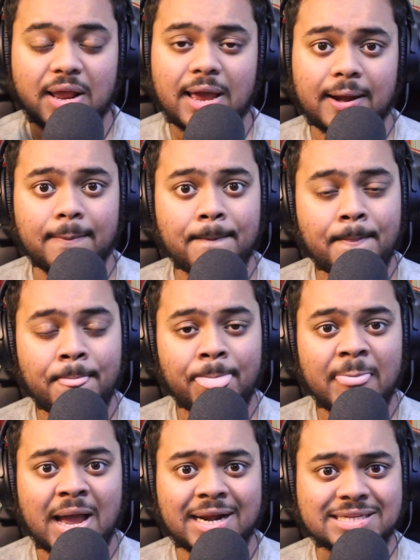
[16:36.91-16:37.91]
line.
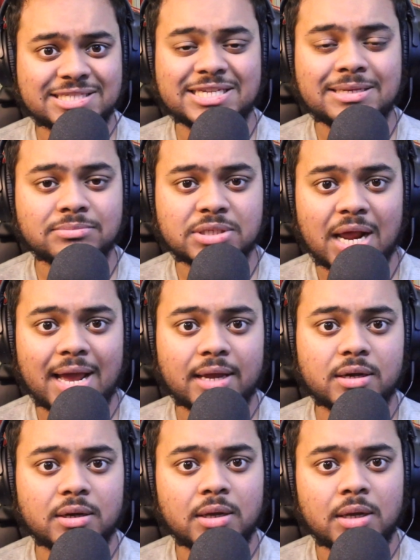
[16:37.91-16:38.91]
And it seems
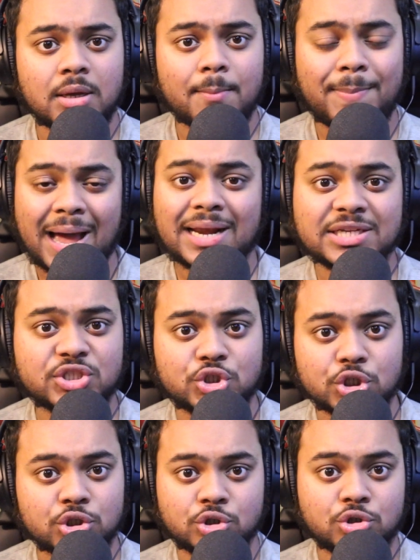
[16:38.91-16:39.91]
like Palace
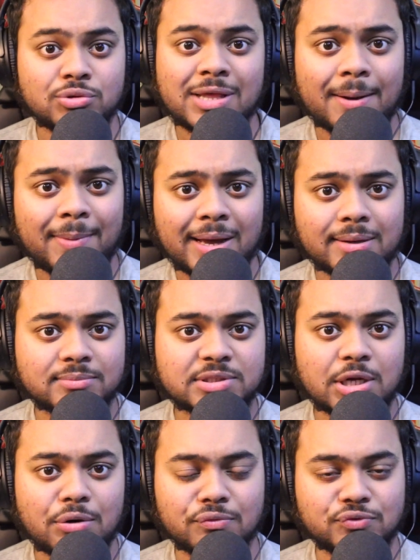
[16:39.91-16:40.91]
just do that by
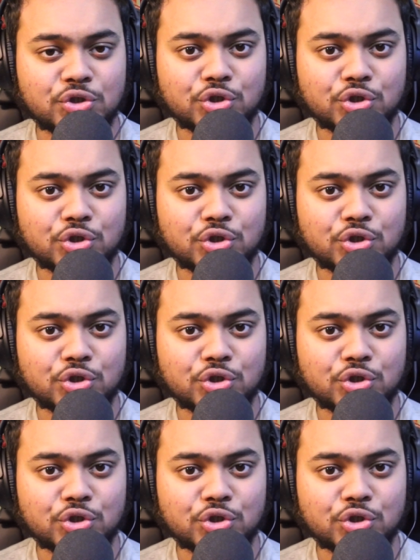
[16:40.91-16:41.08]
themselves.